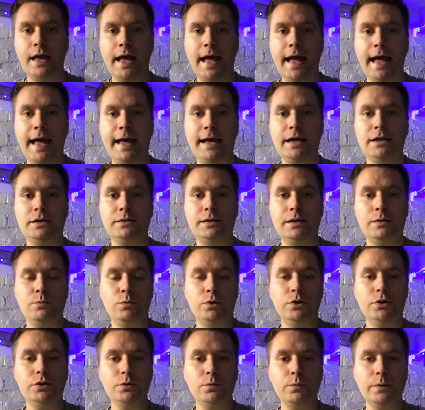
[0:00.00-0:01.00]
and in
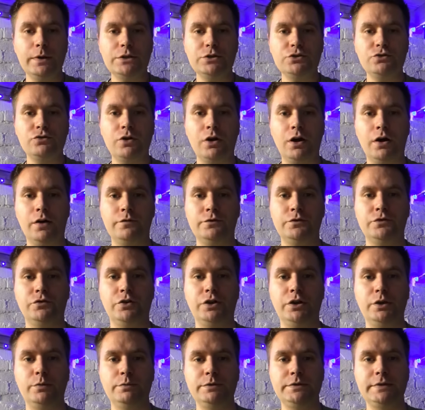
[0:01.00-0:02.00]
one of the witchcraft
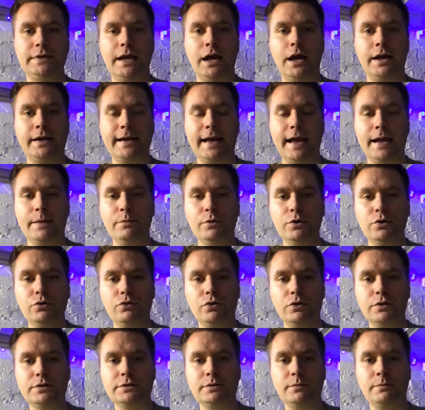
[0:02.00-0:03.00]
groups I came
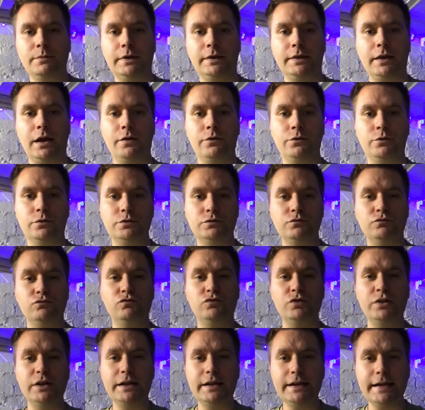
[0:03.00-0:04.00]
across something that I thought was
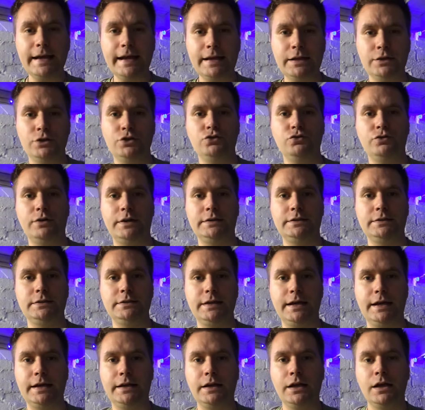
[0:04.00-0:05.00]
really
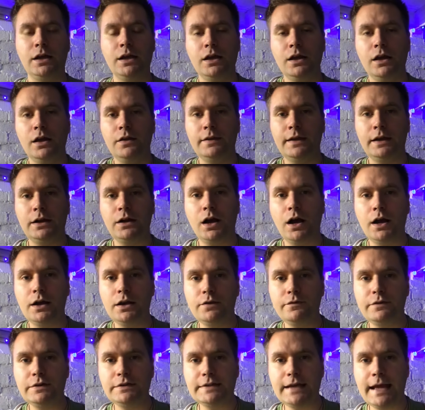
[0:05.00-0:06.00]
interesting that kind
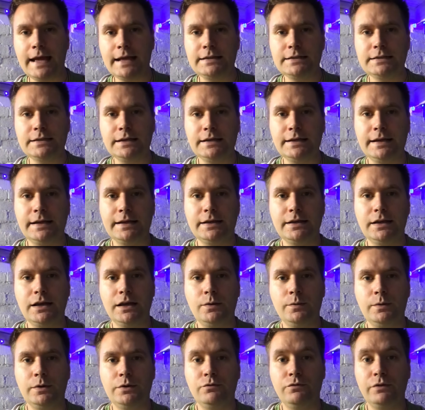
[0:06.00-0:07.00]
of is
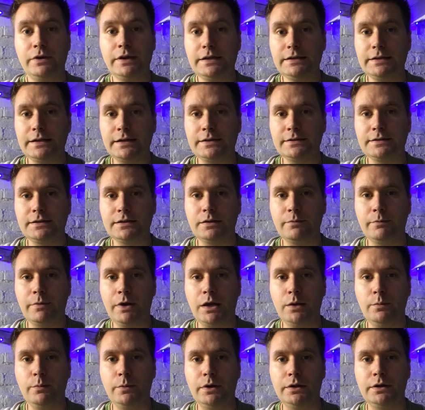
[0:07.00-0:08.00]
interlinking with readings at the
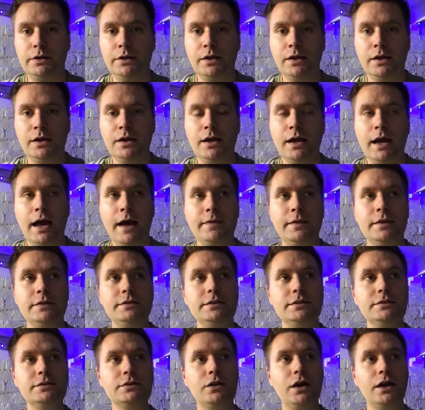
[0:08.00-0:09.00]
moment. And this
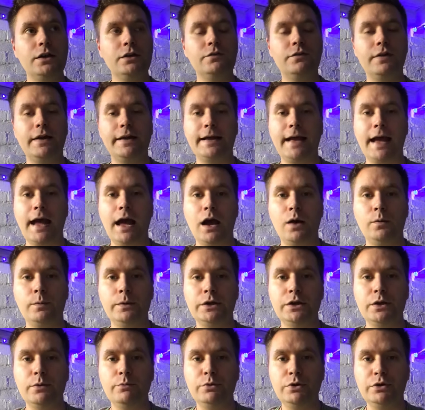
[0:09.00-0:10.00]
is kind of like how we
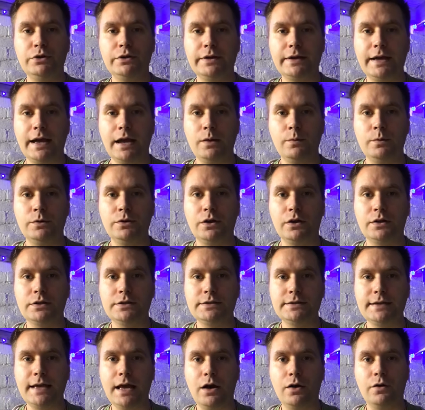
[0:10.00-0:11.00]
communicate with
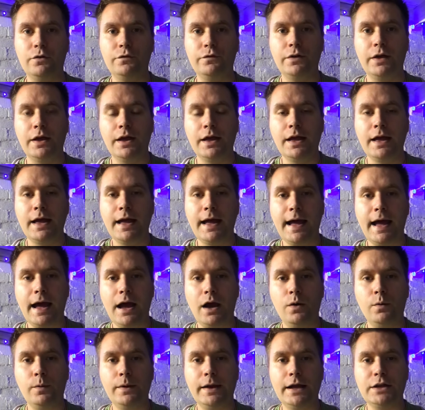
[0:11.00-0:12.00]
ourselves,
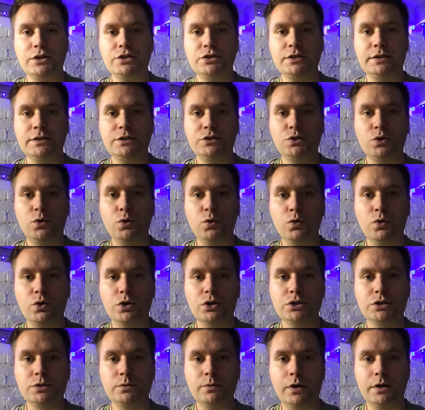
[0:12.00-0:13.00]
how we actually
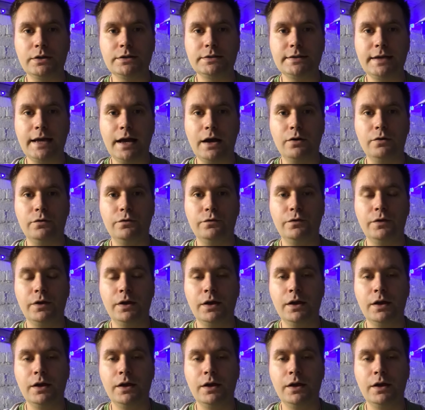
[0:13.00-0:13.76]
talk to ourselves.